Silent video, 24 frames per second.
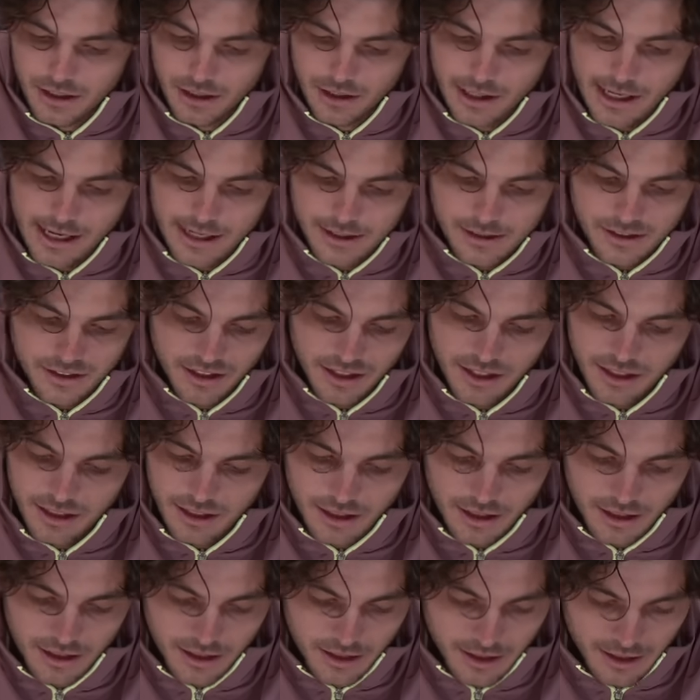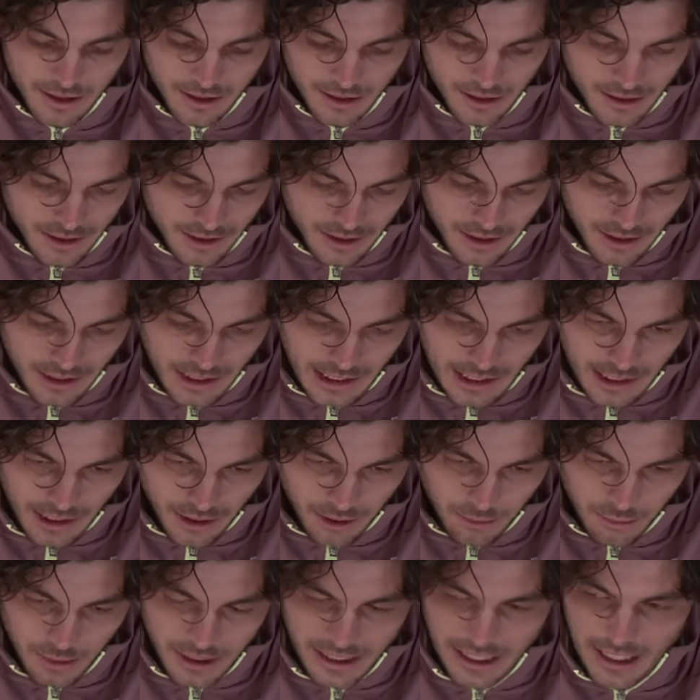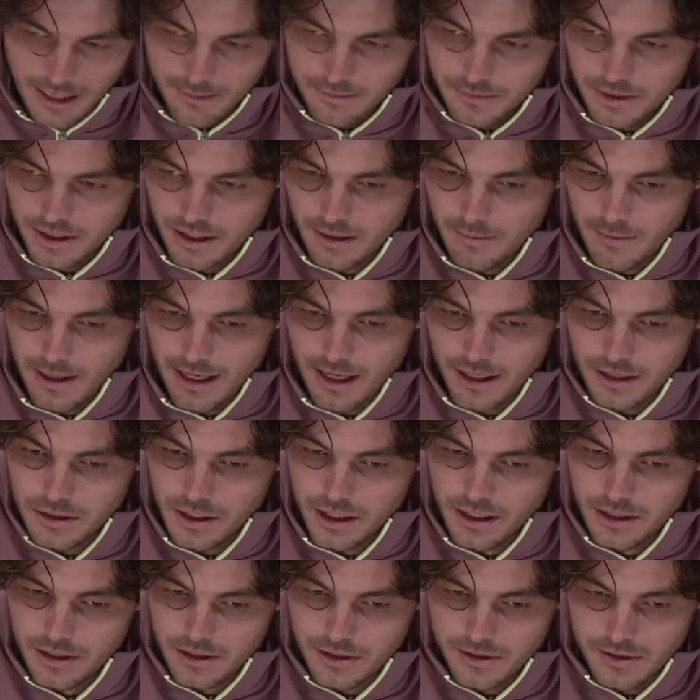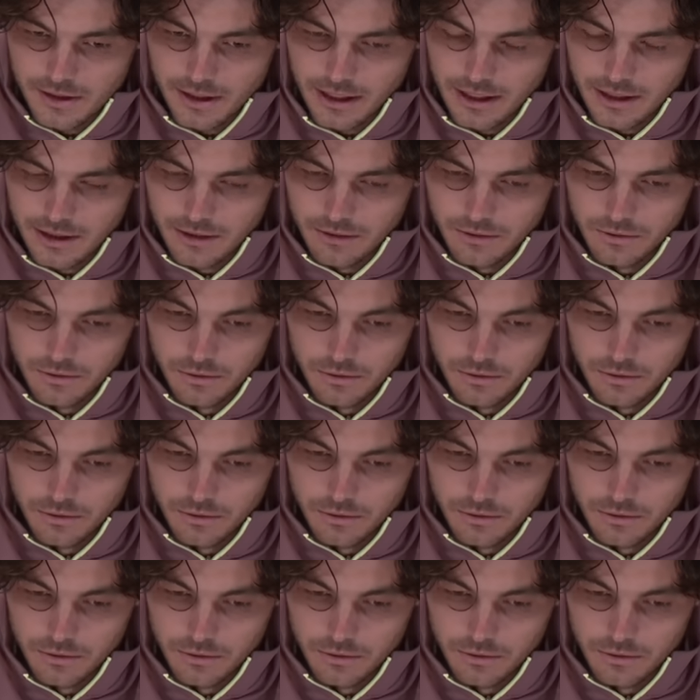The last like three games of the match, I just like